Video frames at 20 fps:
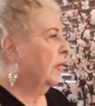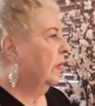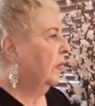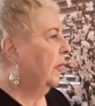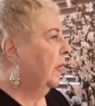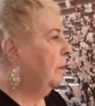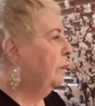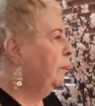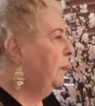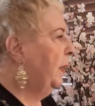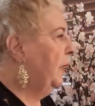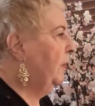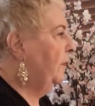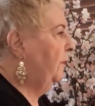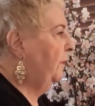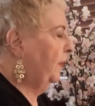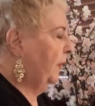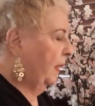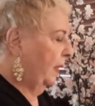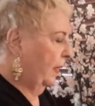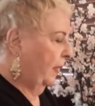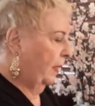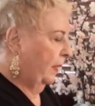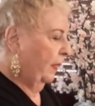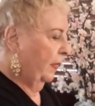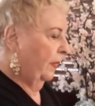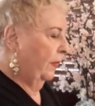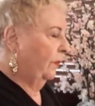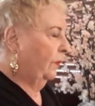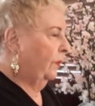Okay,
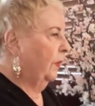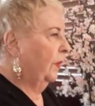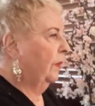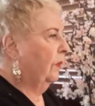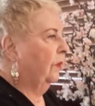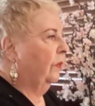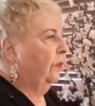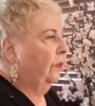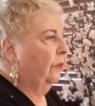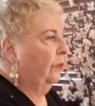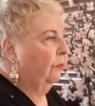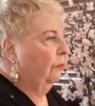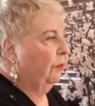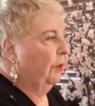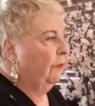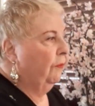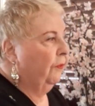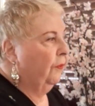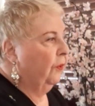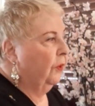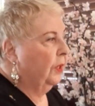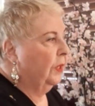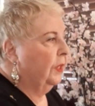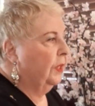Butterfly is in 3/4